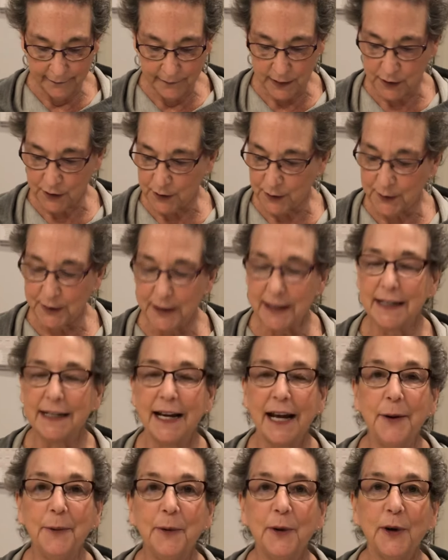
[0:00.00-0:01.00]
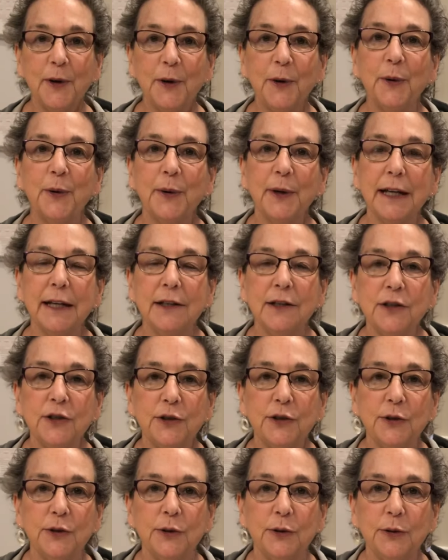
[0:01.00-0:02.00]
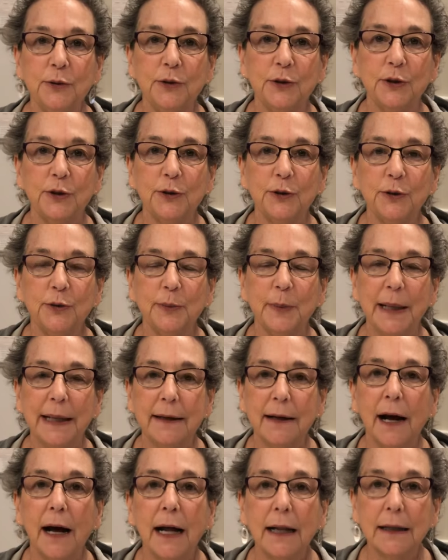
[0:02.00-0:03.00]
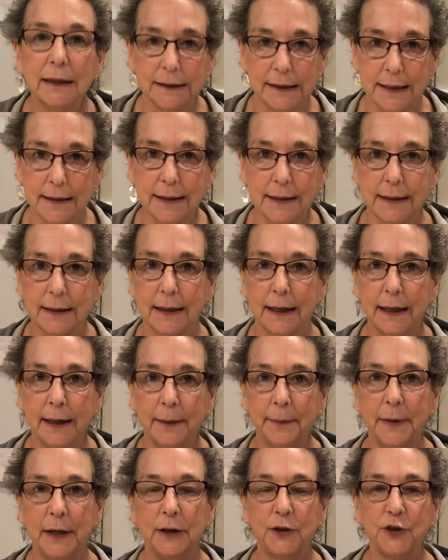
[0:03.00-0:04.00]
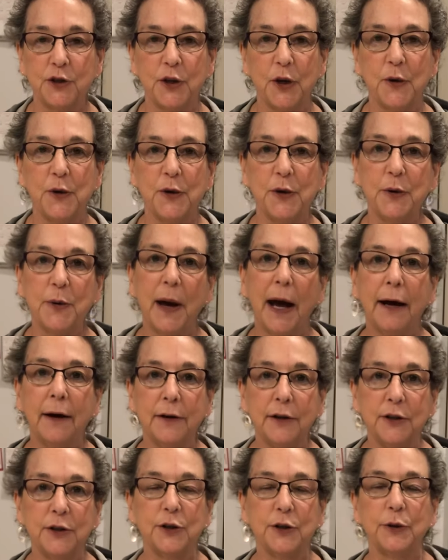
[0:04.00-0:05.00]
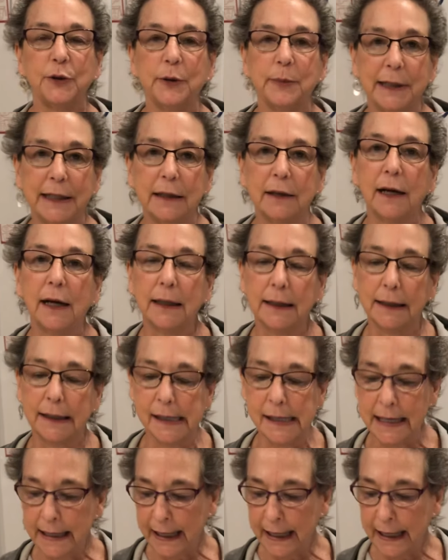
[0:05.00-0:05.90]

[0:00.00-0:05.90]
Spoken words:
So today we're going to do mandalas. I'm going to show you how to do a mandala.